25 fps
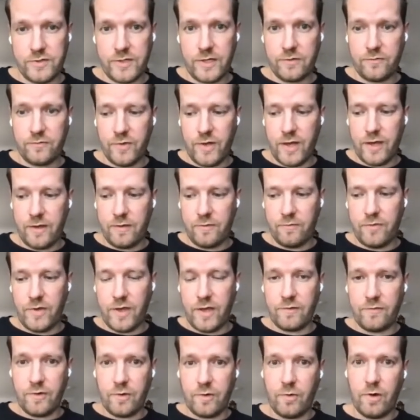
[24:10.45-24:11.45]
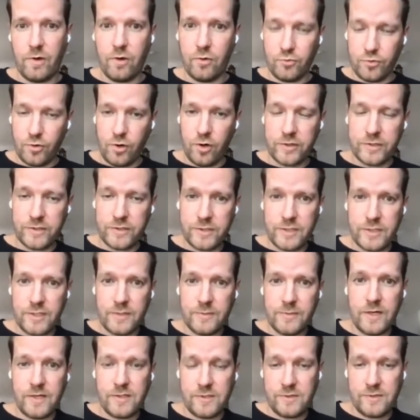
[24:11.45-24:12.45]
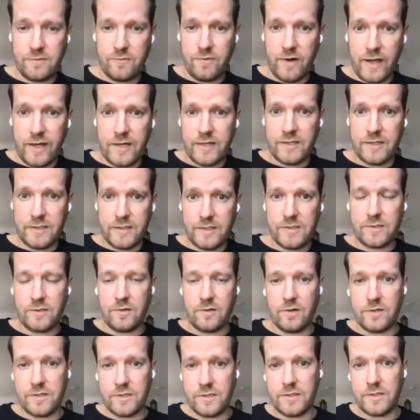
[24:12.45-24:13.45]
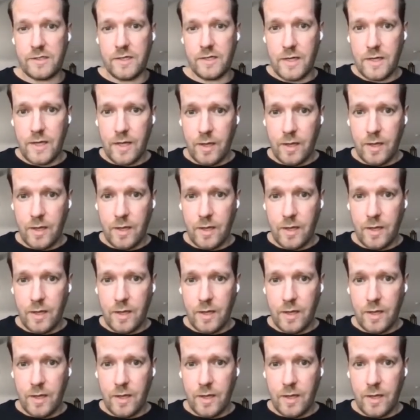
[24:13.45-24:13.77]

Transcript: And we have our own content team that is writing this content,